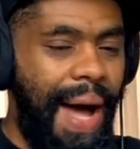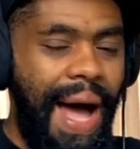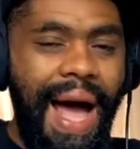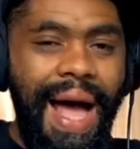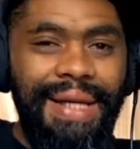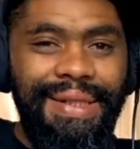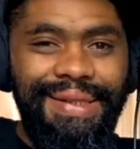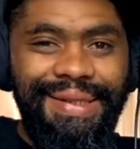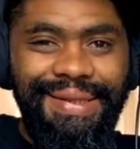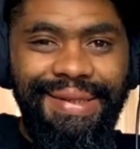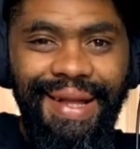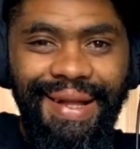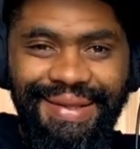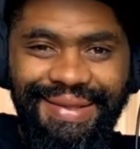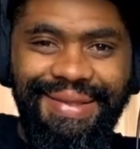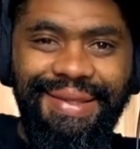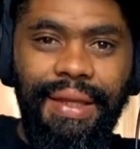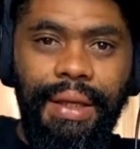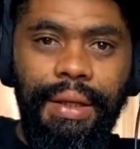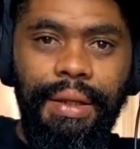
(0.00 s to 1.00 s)

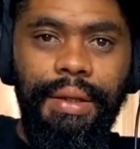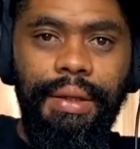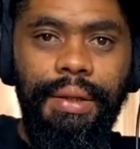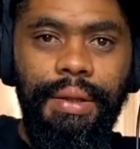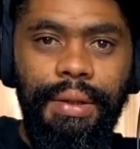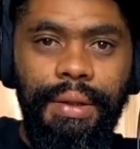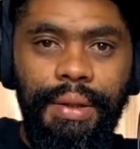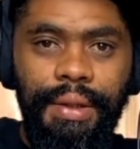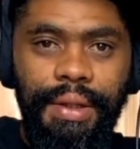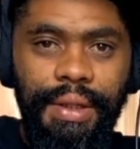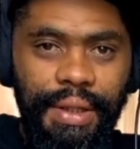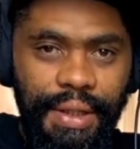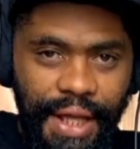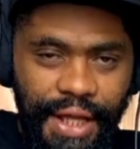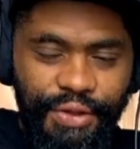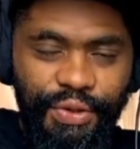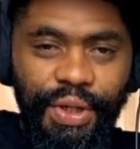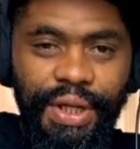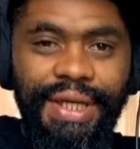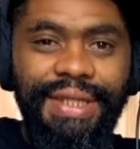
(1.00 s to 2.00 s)
Bastard!
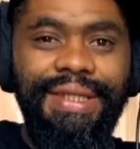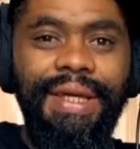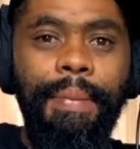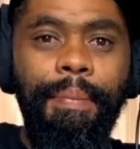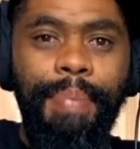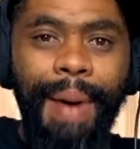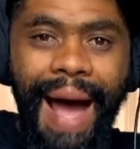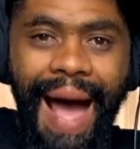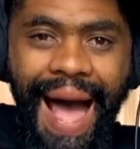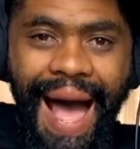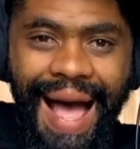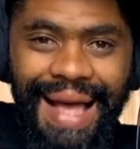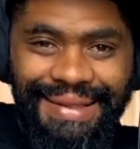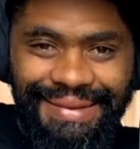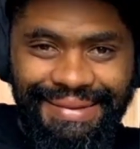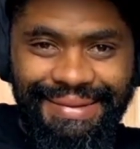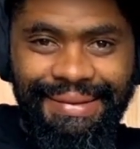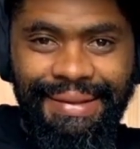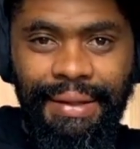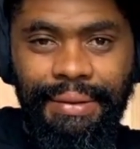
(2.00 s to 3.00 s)
That's he's a
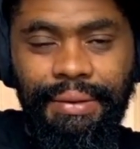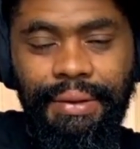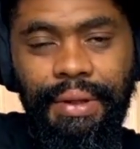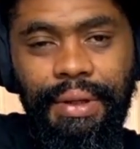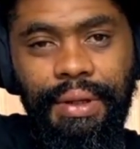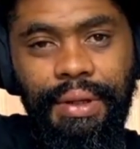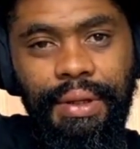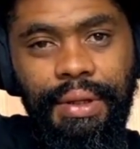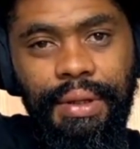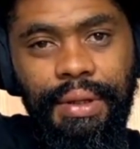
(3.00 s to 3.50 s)
bastard.